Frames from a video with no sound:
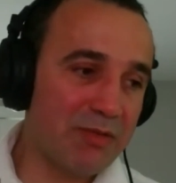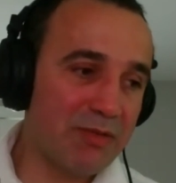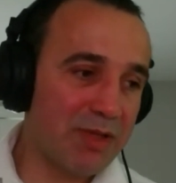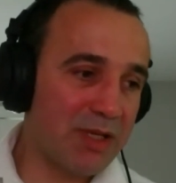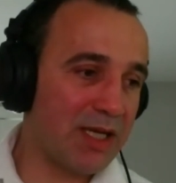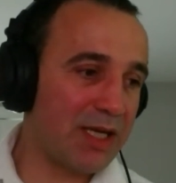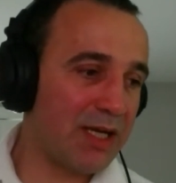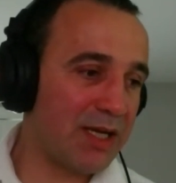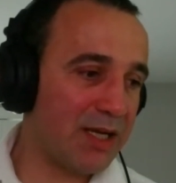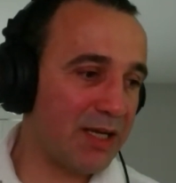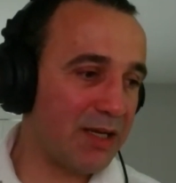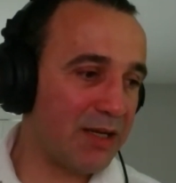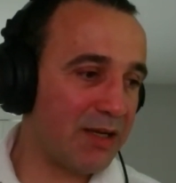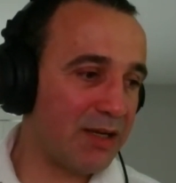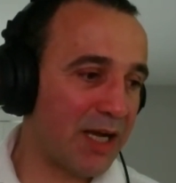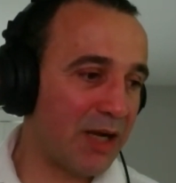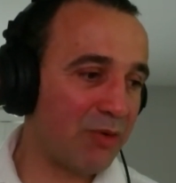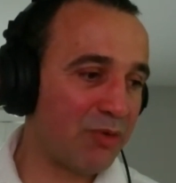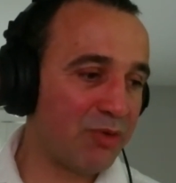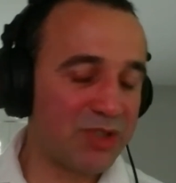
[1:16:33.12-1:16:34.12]

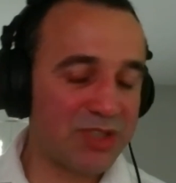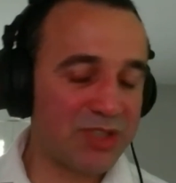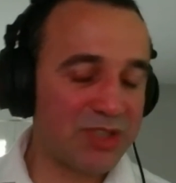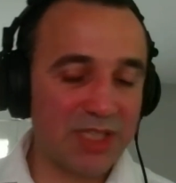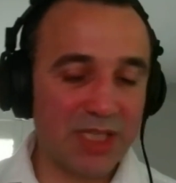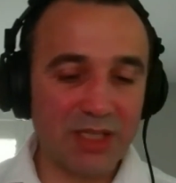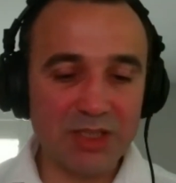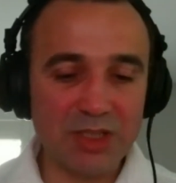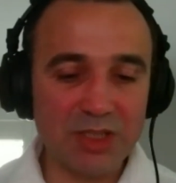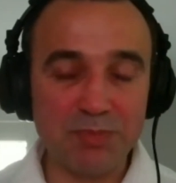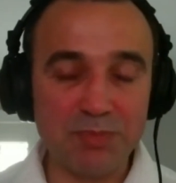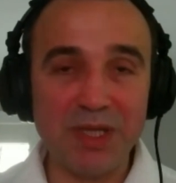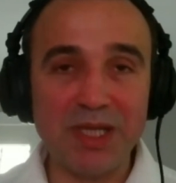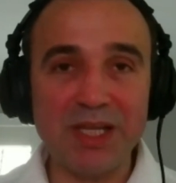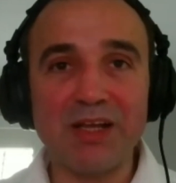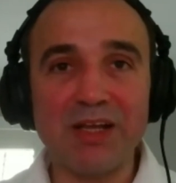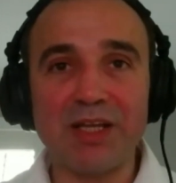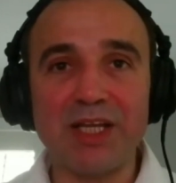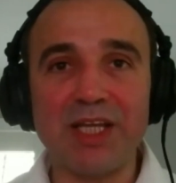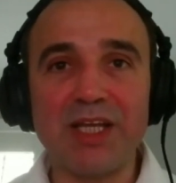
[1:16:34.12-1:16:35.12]
how would you say,
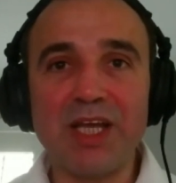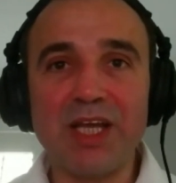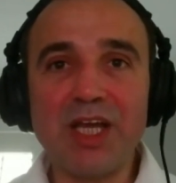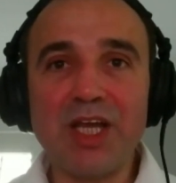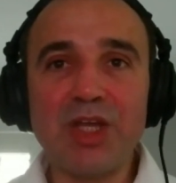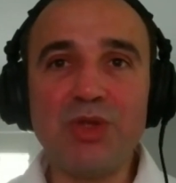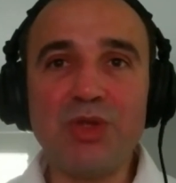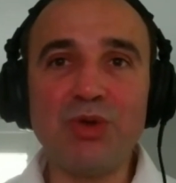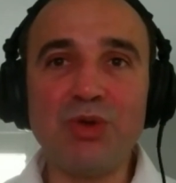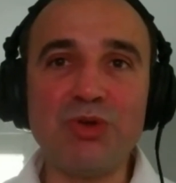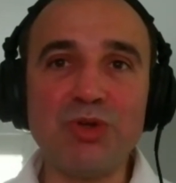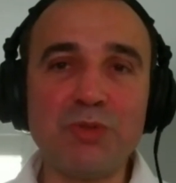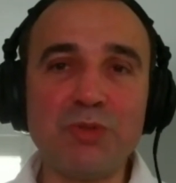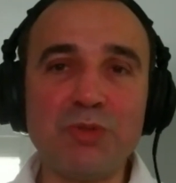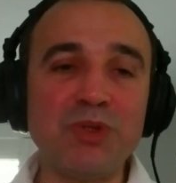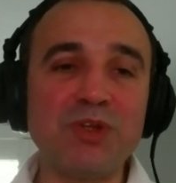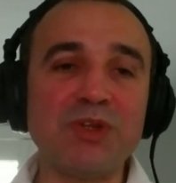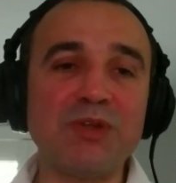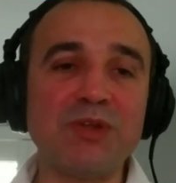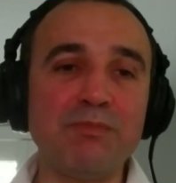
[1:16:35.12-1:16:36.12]
speakingly, you could
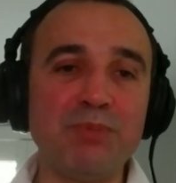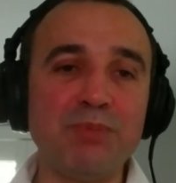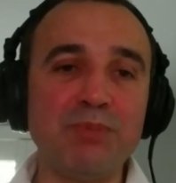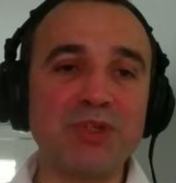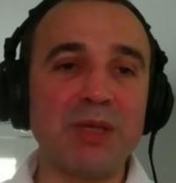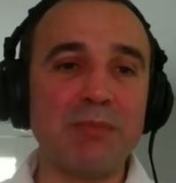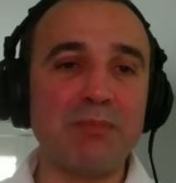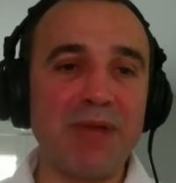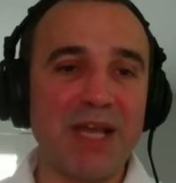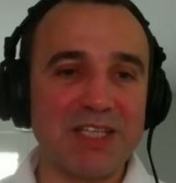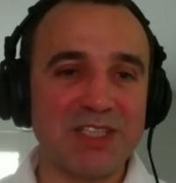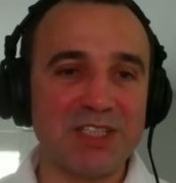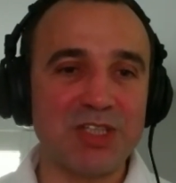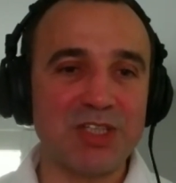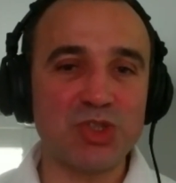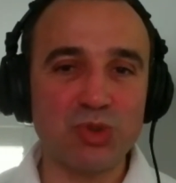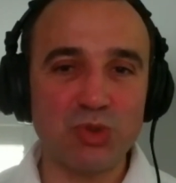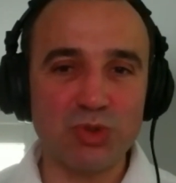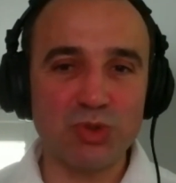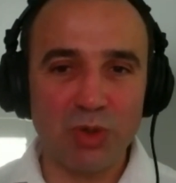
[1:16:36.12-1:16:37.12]
put a
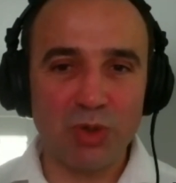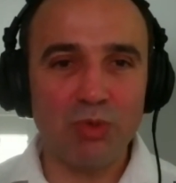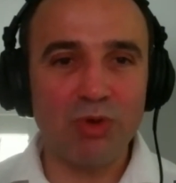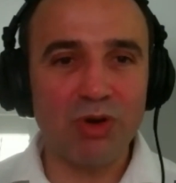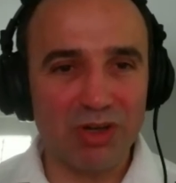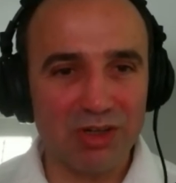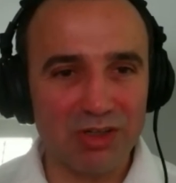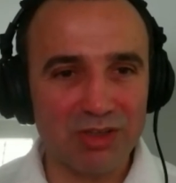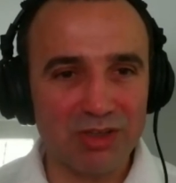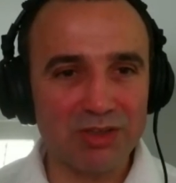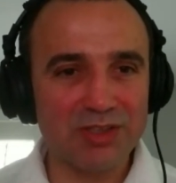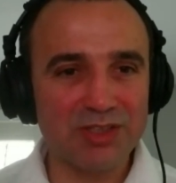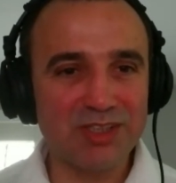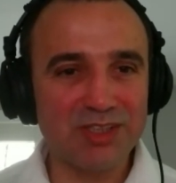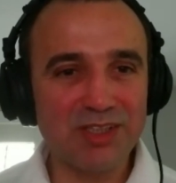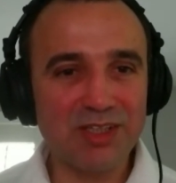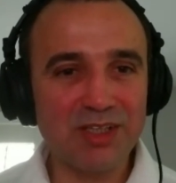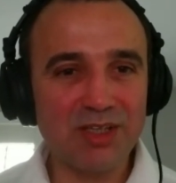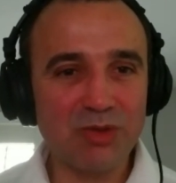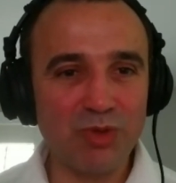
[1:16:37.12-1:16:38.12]
message to the world
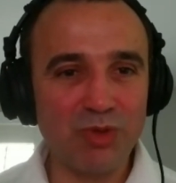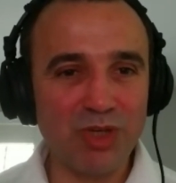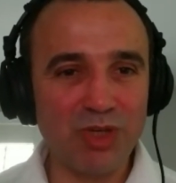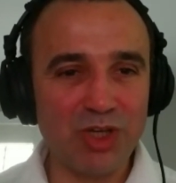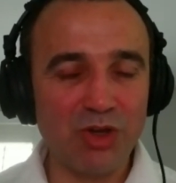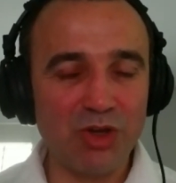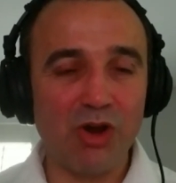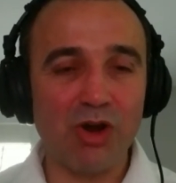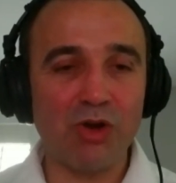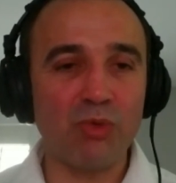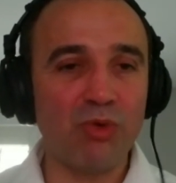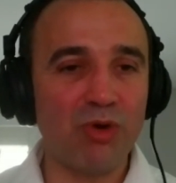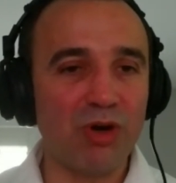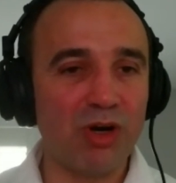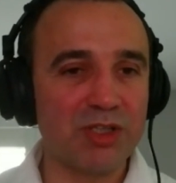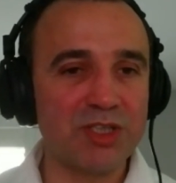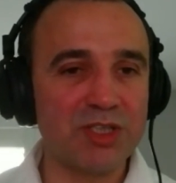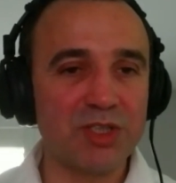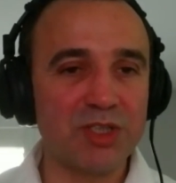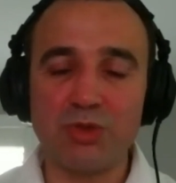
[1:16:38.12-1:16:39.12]
in your
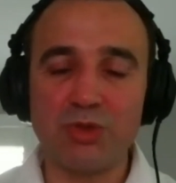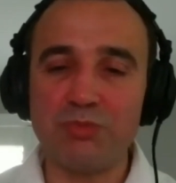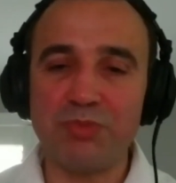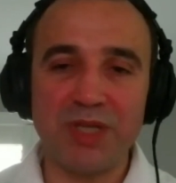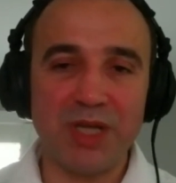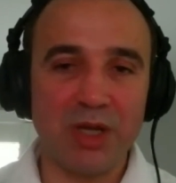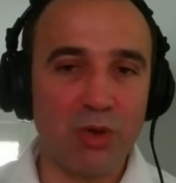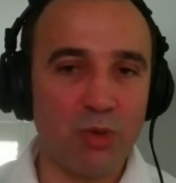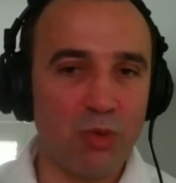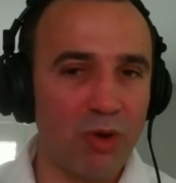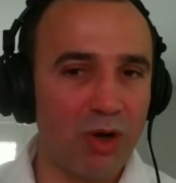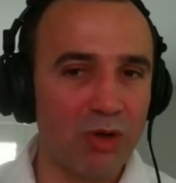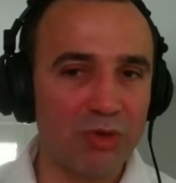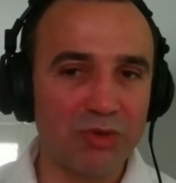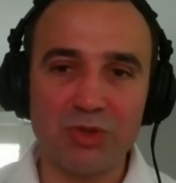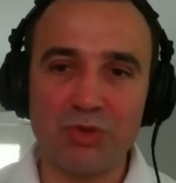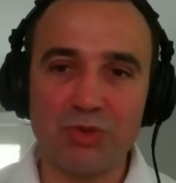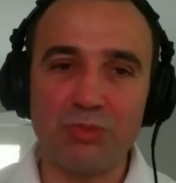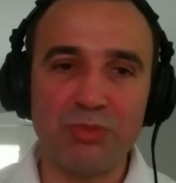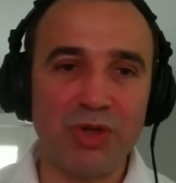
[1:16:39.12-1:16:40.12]
words. It could be a quote,
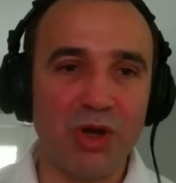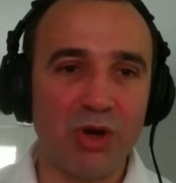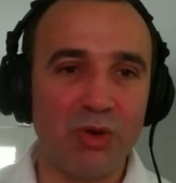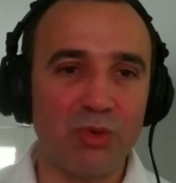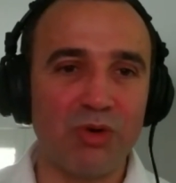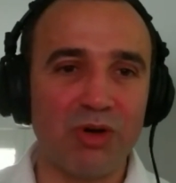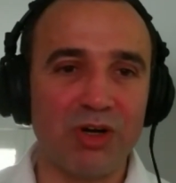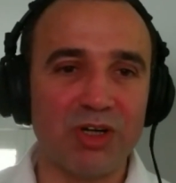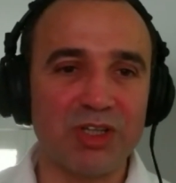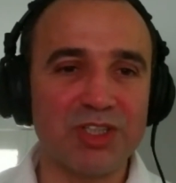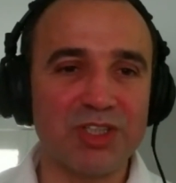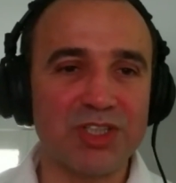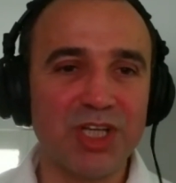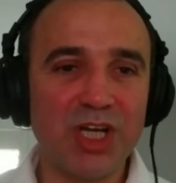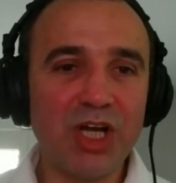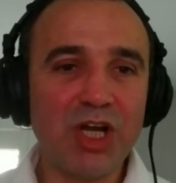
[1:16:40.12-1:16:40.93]
it could be your words.